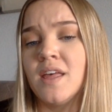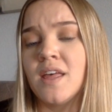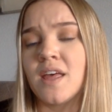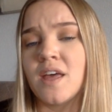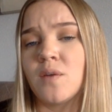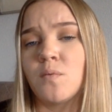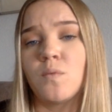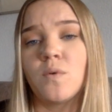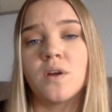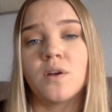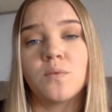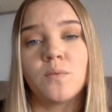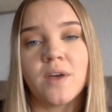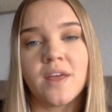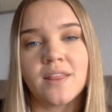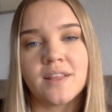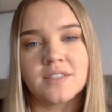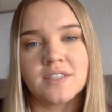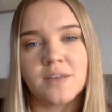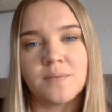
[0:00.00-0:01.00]
And one way
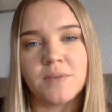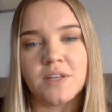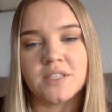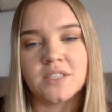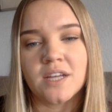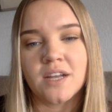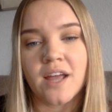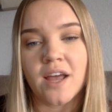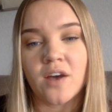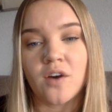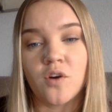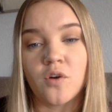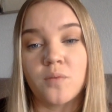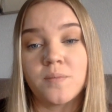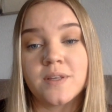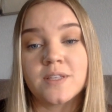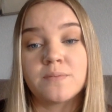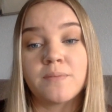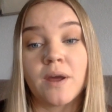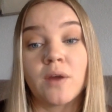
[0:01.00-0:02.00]
this can be done at home
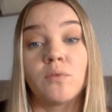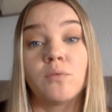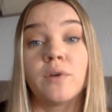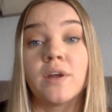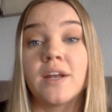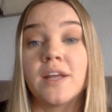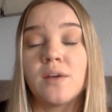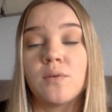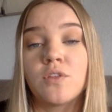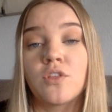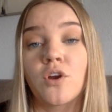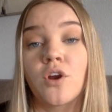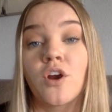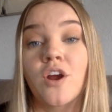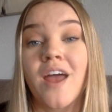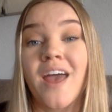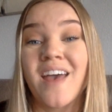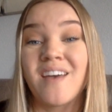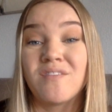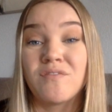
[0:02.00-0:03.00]
is by reading with her
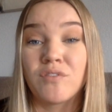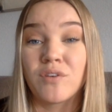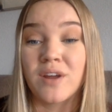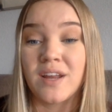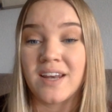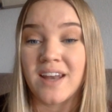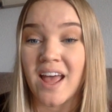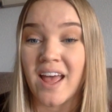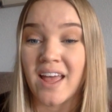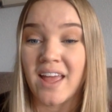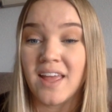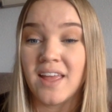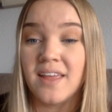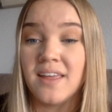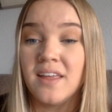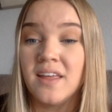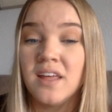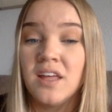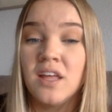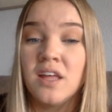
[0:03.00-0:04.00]
every night.
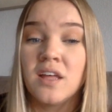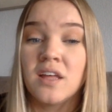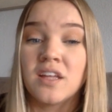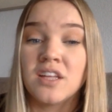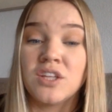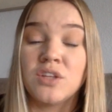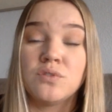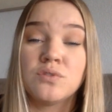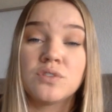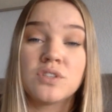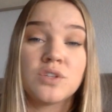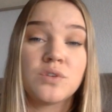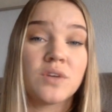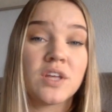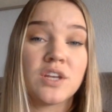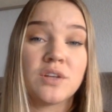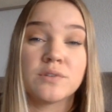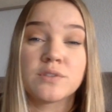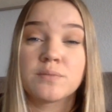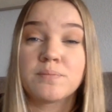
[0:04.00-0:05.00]
You
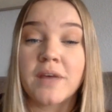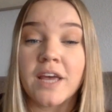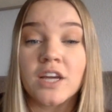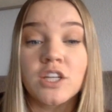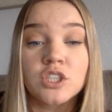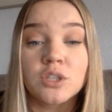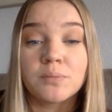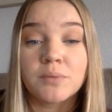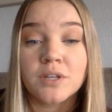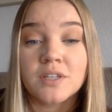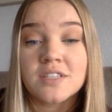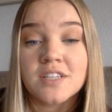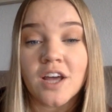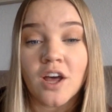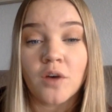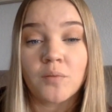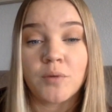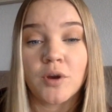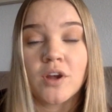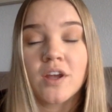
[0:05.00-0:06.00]
can use picture books to
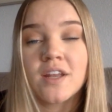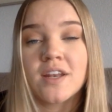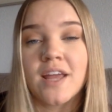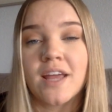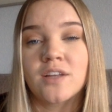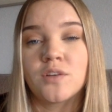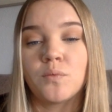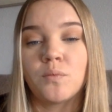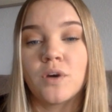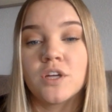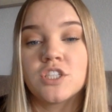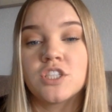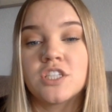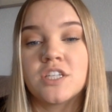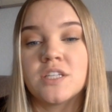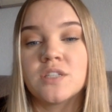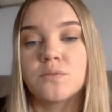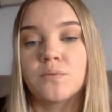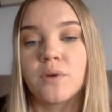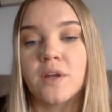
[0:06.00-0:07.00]
help her connect what
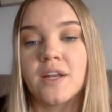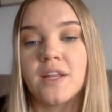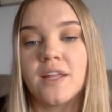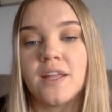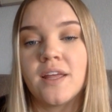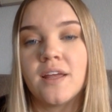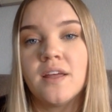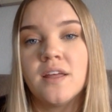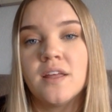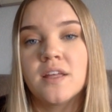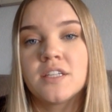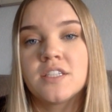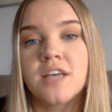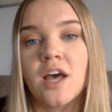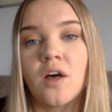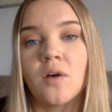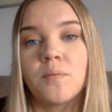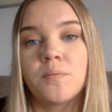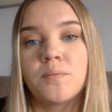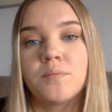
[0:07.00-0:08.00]
she's reading to
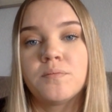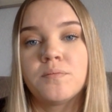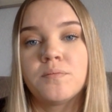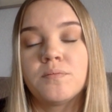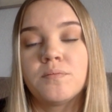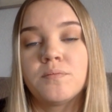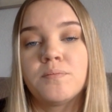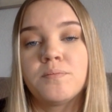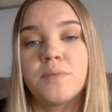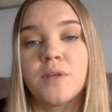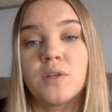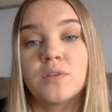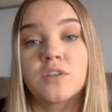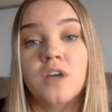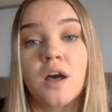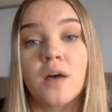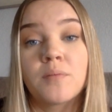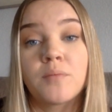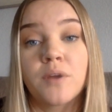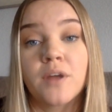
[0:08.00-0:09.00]
help build
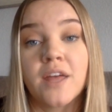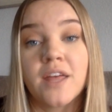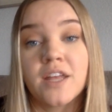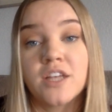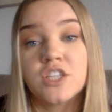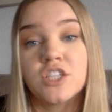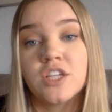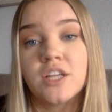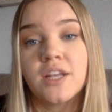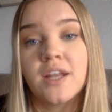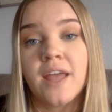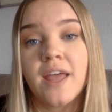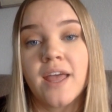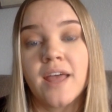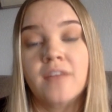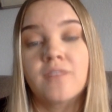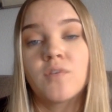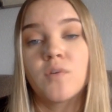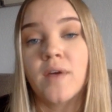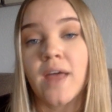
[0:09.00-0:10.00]
comprehension
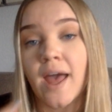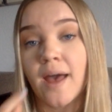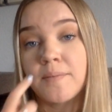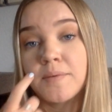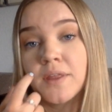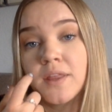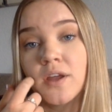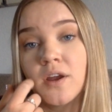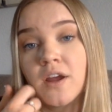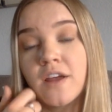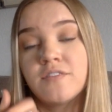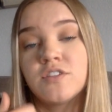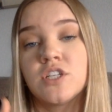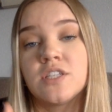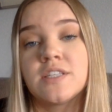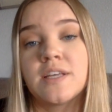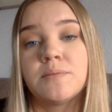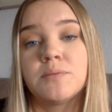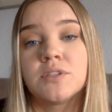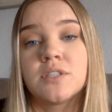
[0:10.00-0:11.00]
and vocabulary. If
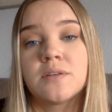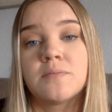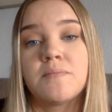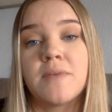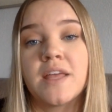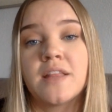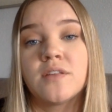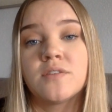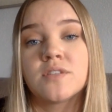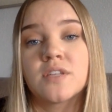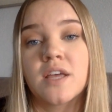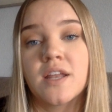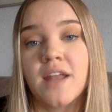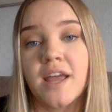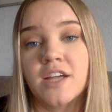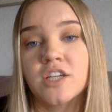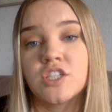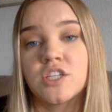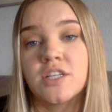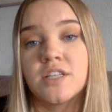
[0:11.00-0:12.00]
she's able to make those
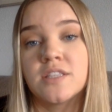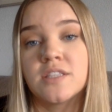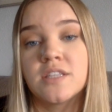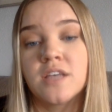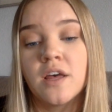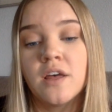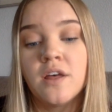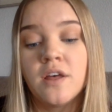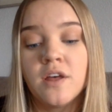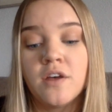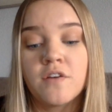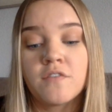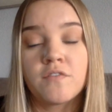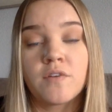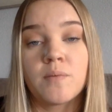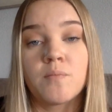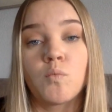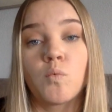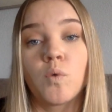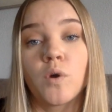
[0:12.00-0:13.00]
connections
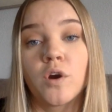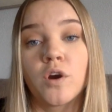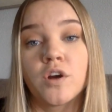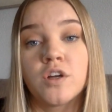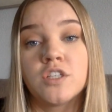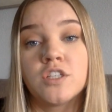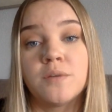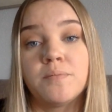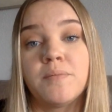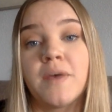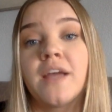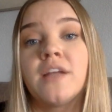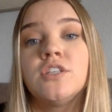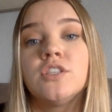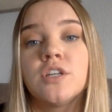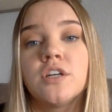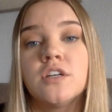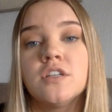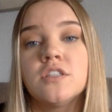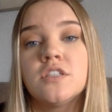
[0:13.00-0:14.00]
from word to
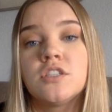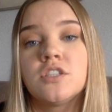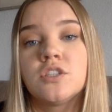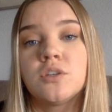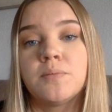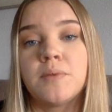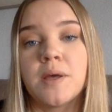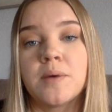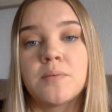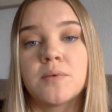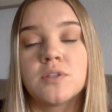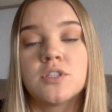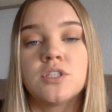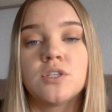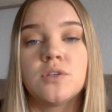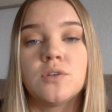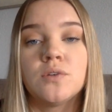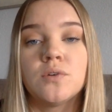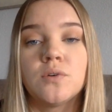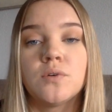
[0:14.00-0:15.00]
pictures, she'll be able
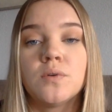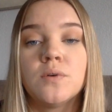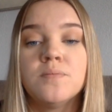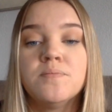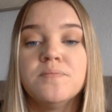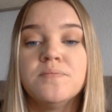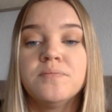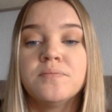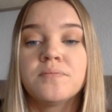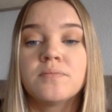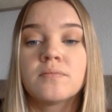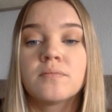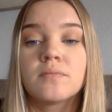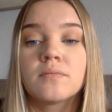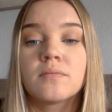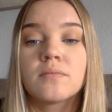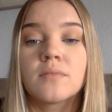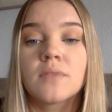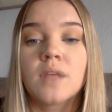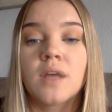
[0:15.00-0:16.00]
to
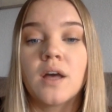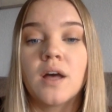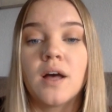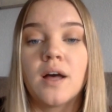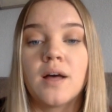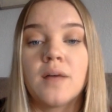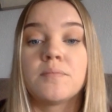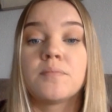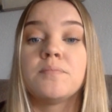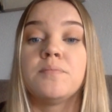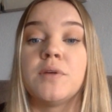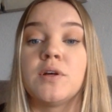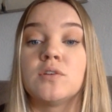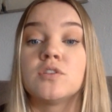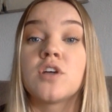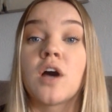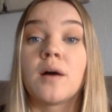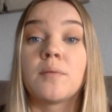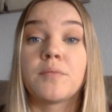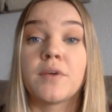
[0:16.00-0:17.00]
build
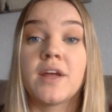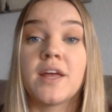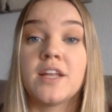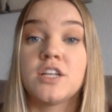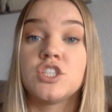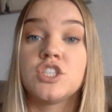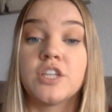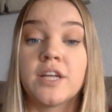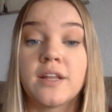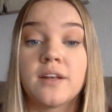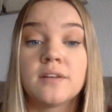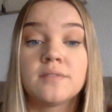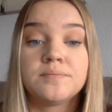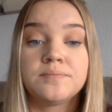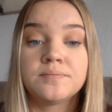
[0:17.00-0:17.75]
comprehension.